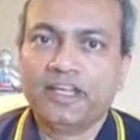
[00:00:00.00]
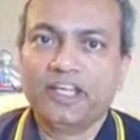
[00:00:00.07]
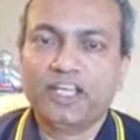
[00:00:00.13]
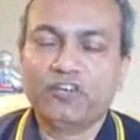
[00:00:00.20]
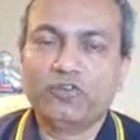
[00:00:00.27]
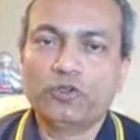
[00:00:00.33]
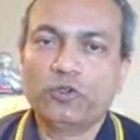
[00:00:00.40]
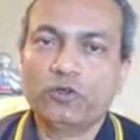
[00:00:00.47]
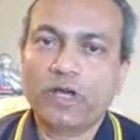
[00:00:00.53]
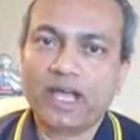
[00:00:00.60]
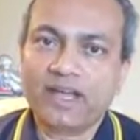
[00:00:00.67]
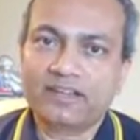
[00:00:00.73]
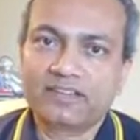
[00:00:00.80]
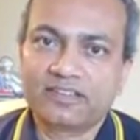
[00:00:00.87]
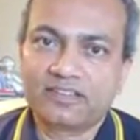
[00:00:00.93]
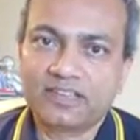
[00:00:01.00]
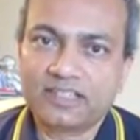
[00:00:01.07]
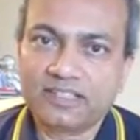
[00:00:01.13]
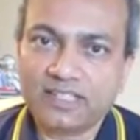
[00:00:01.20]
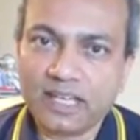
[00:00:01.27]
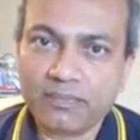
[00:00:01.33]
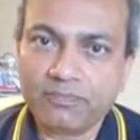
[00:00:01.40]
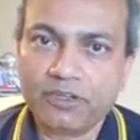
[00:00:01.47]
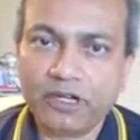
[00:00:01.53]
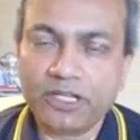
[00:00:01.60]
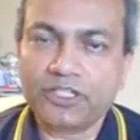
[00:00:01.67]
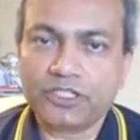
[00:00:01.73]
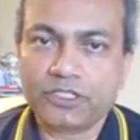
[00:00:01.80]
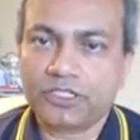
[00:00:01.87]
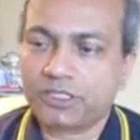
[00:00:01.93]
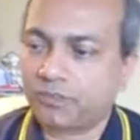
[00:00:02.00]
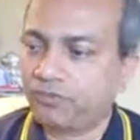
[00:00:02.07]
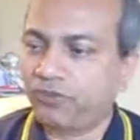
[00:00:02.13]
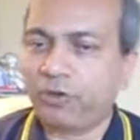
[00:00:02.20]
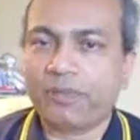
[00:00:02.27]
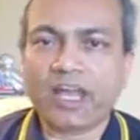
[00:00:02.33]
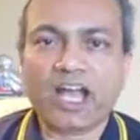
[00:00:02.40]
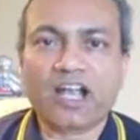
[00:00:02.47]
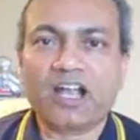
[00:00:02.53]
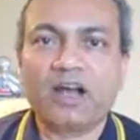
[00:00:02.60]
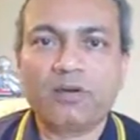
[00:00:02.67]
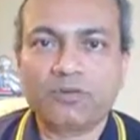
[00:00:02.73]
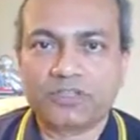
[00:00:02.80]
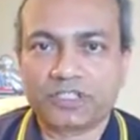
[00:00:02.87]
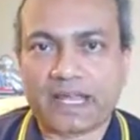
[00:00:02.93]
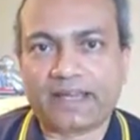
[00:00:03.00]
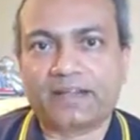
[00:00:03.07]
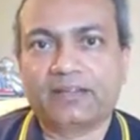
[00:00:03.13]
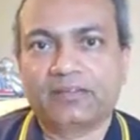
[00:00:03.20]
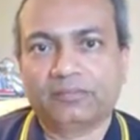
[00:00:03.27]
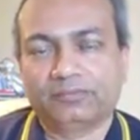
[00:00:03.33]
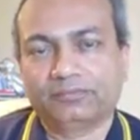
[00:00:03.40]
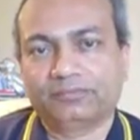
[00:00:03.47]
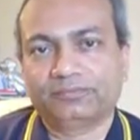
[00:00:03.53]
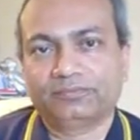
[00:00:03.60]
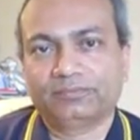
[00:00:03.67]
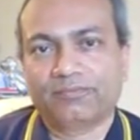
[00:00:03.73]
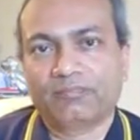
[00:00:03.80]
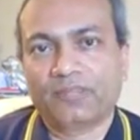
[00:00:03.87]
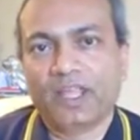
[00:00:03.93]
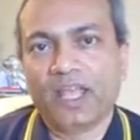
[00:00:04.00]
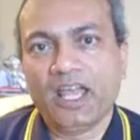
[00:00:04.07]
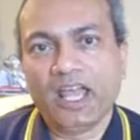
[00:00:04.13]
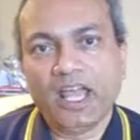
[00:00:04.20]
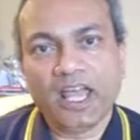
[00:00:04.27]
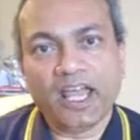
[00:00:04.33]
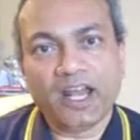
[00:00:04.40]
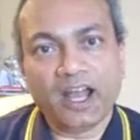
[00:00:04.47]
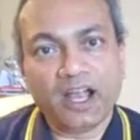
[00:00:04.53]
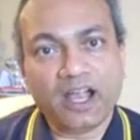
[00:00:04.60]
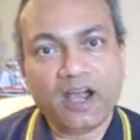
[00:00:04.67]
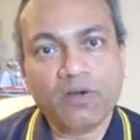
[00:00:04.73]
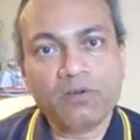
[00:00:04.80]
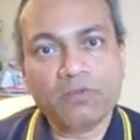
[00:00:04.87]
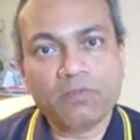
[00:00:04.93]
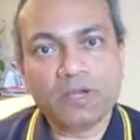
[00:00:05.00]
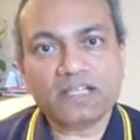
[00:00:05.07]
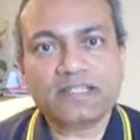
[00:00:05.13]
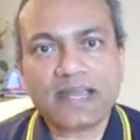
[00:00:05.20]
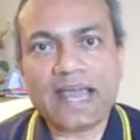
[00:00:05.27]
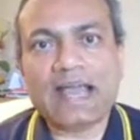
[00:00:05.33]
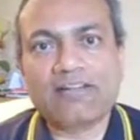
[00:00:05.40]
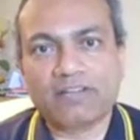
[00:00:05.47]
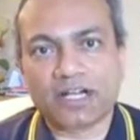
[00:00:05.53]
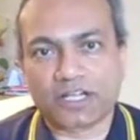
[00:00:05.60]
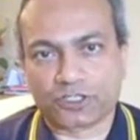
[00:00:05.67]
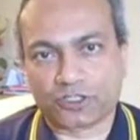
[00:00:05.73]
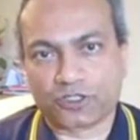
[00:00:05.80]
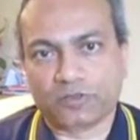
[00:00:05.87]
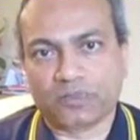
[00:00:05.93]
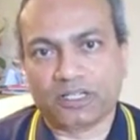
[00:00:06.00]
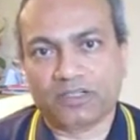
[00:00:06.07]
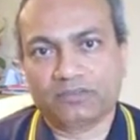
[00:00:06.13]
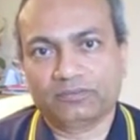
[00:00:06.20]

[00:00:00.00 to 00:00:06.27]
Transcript: If you look at the same relationship from an account side, an account must have a customer